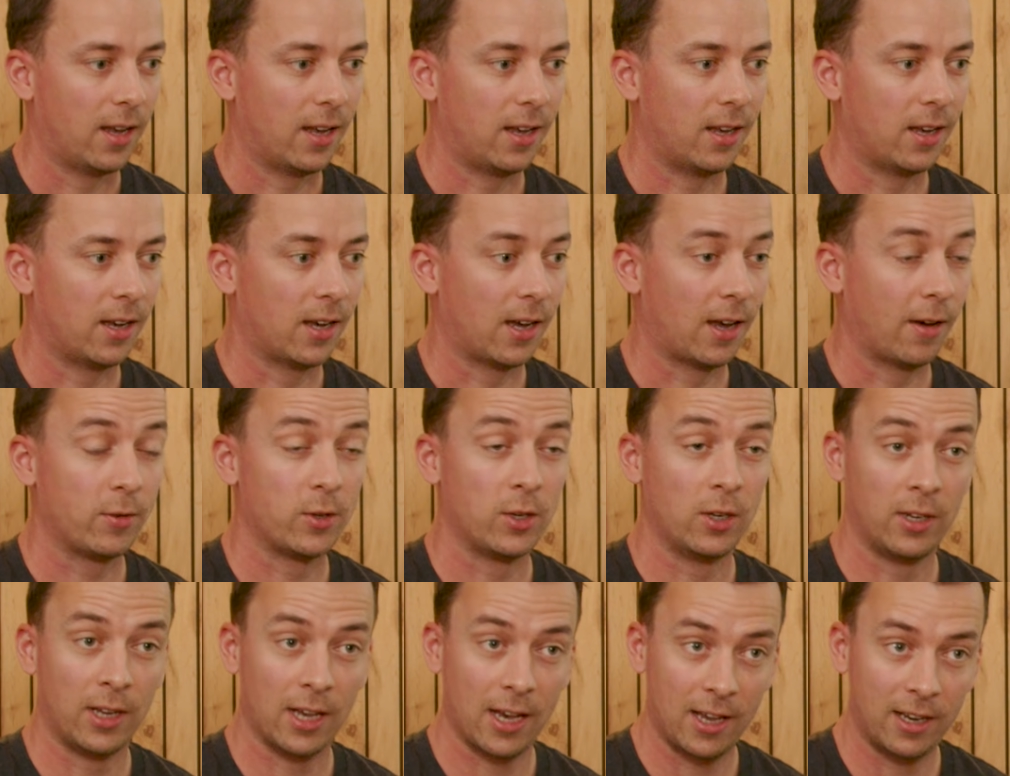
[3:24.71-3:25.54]
I've
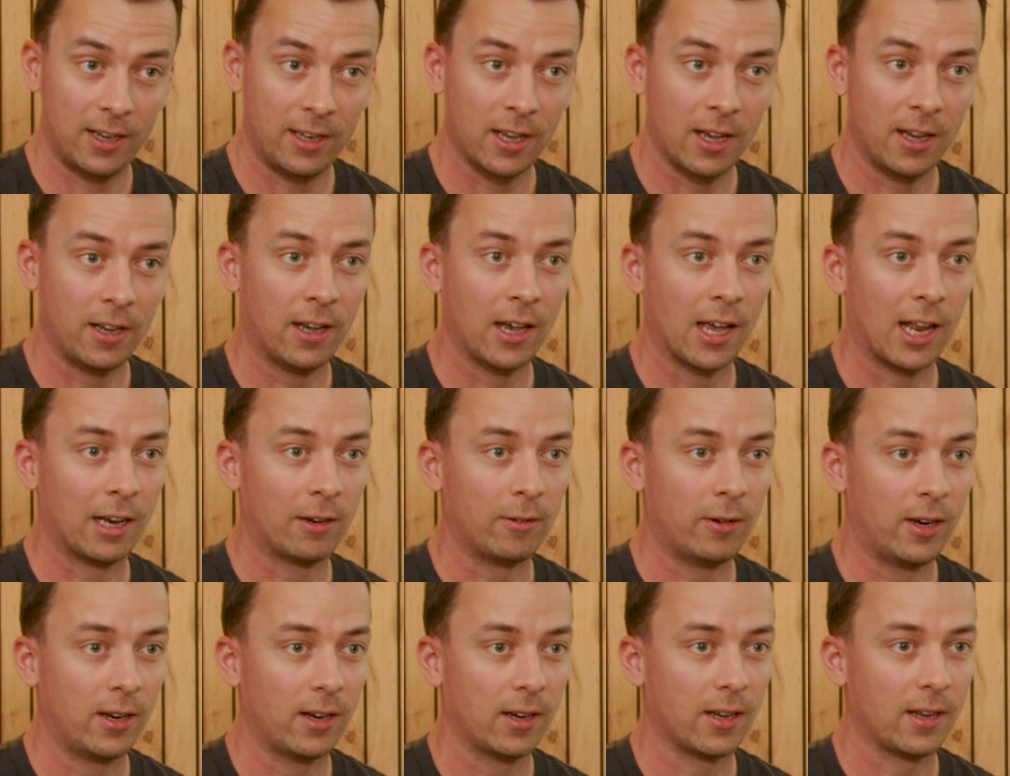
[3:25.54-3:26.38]
seen the ADA
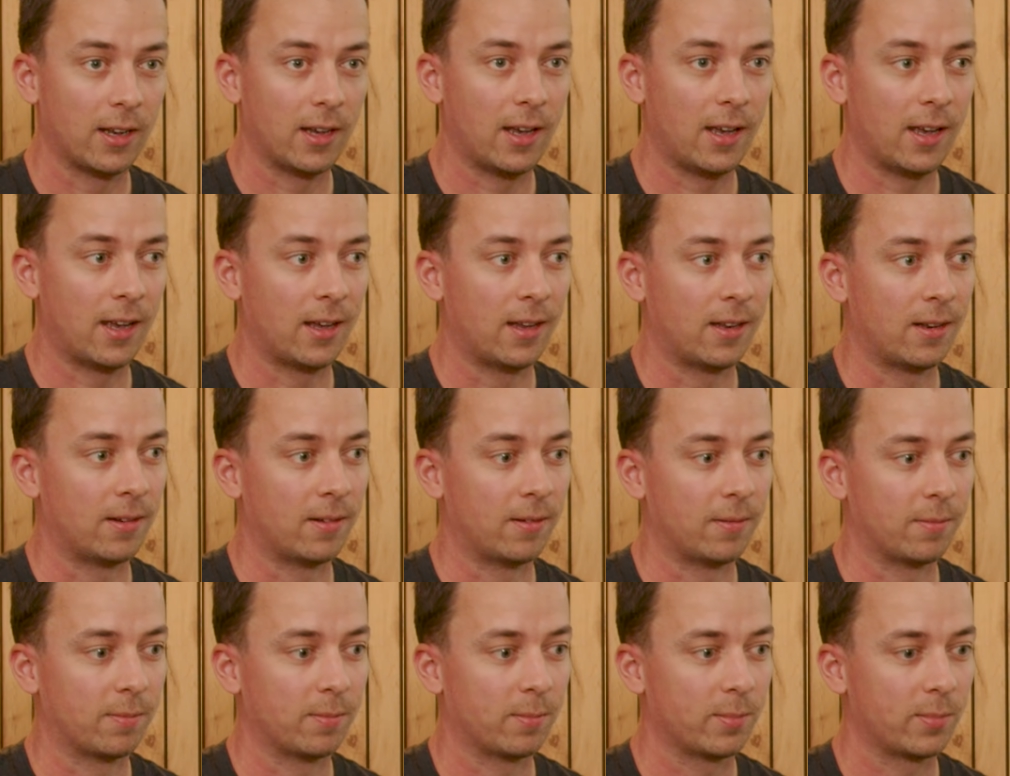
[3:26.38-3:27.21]
gallery,
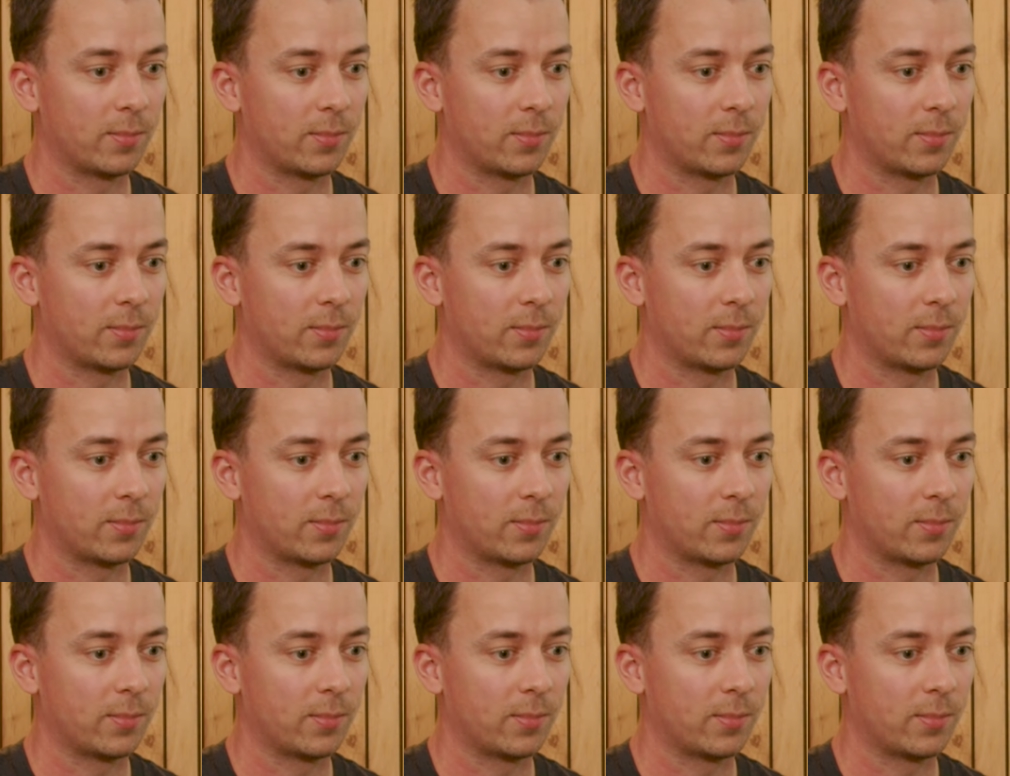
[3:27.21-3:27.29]
and